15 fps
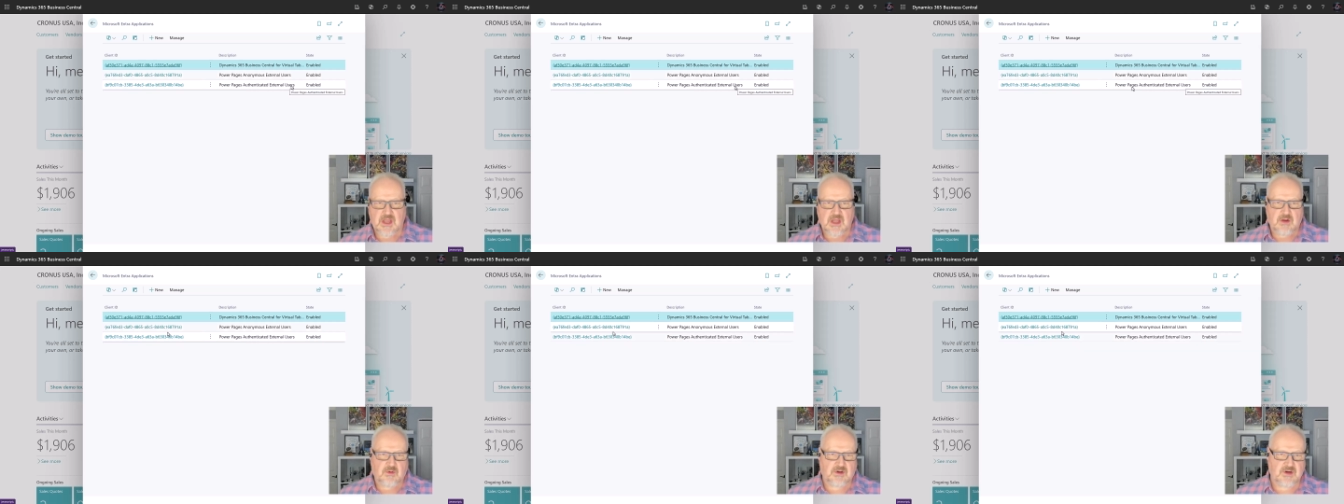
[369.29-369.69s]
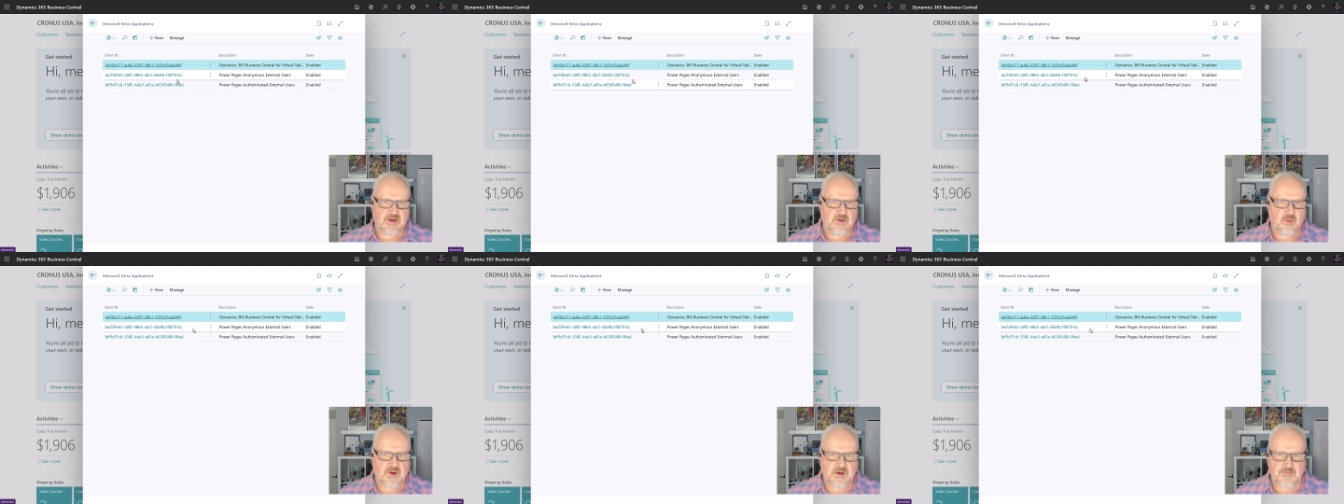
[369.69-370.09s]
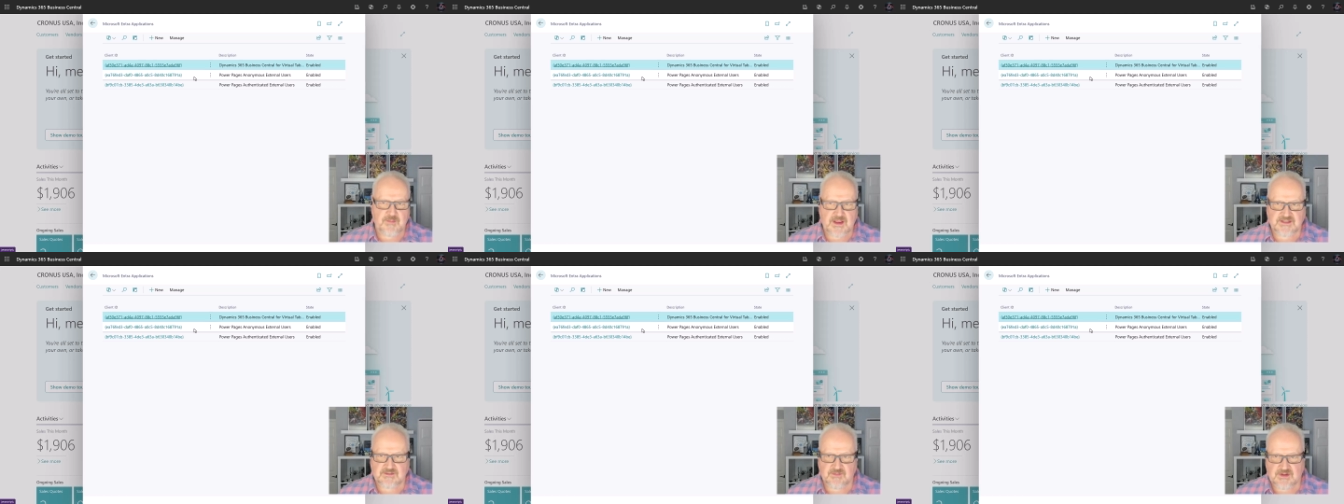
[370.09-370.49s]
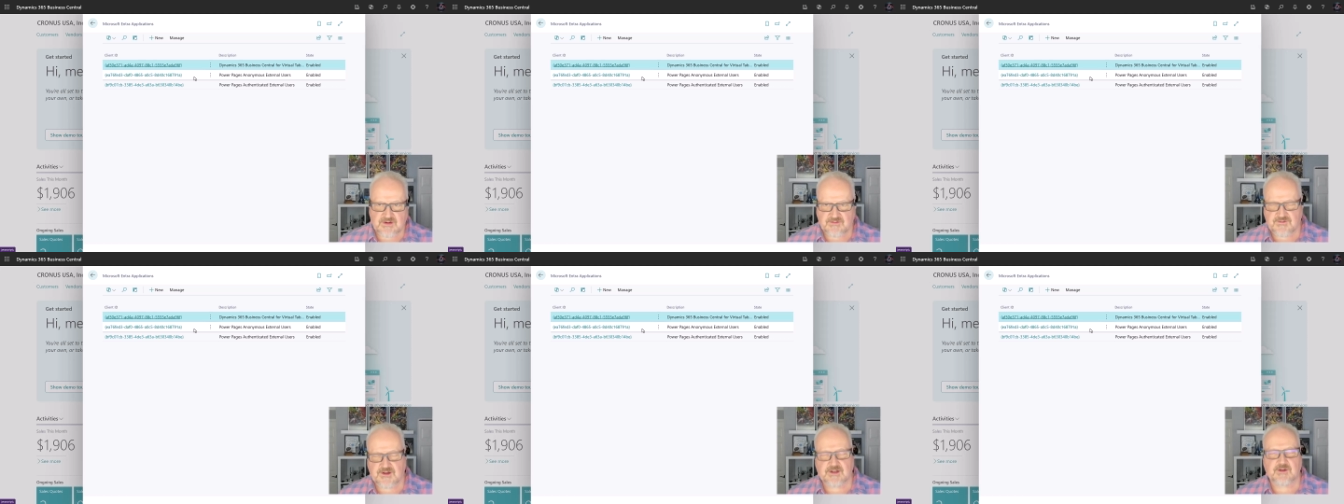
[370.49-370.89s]
We're going to want to make some
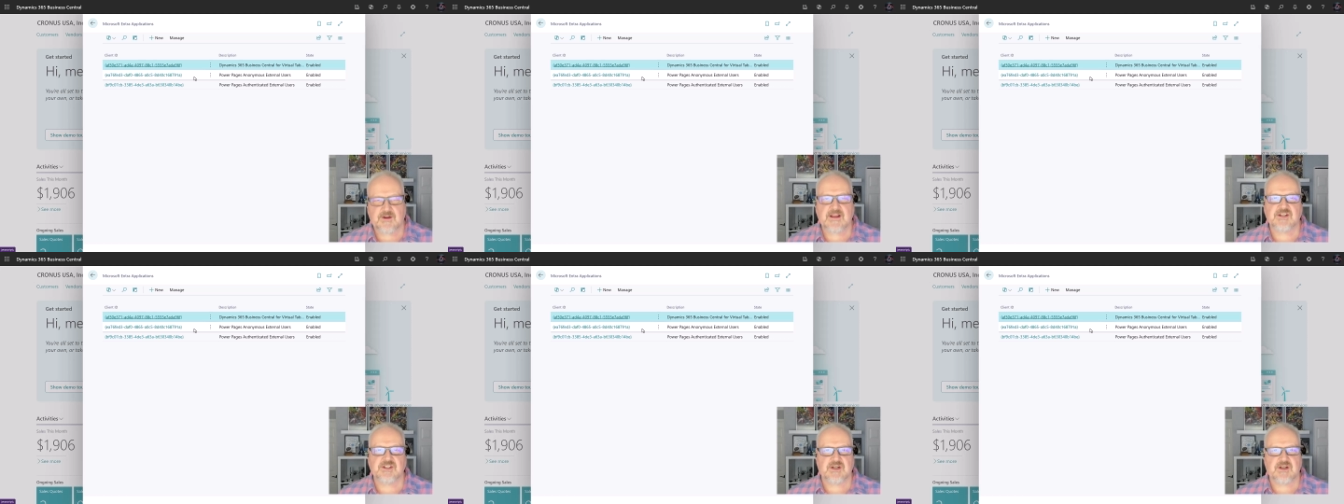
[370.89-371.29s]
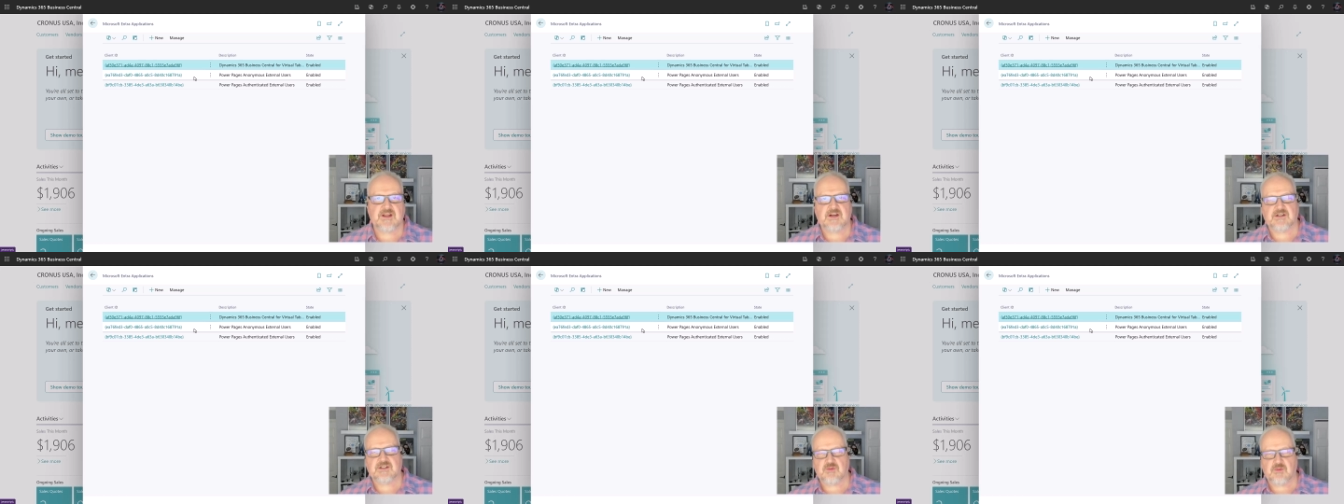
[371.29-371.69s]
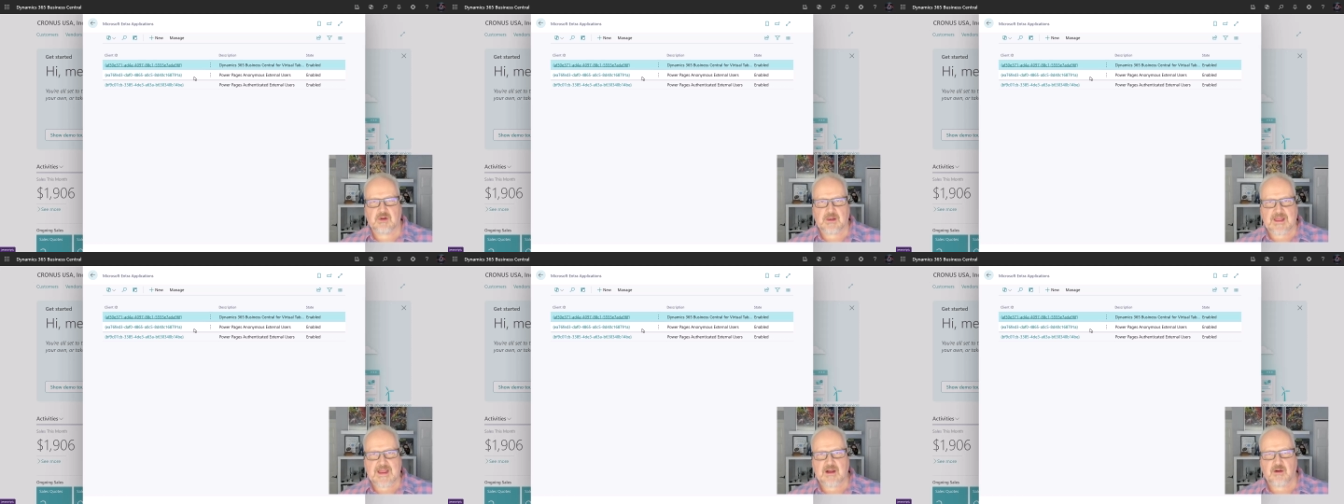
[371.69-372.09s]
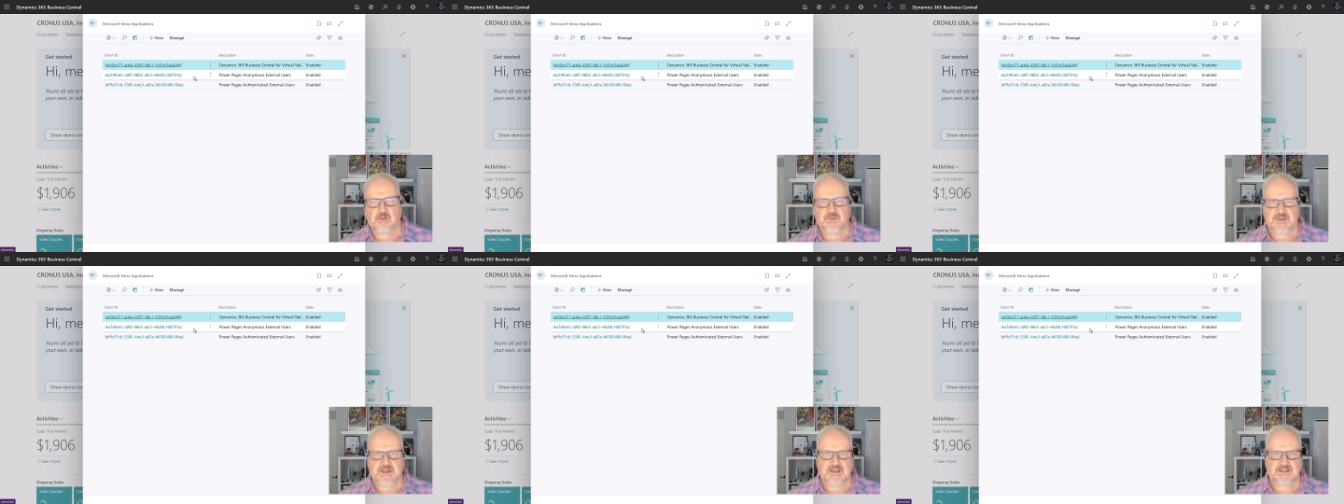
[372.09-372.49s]
configuration here to allow
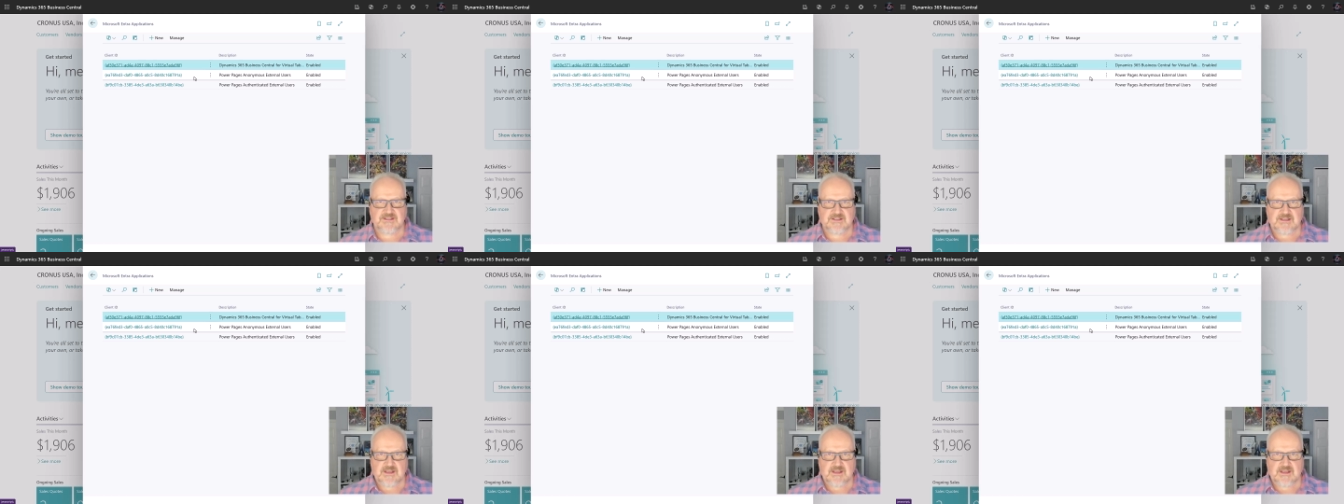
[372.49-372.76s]
these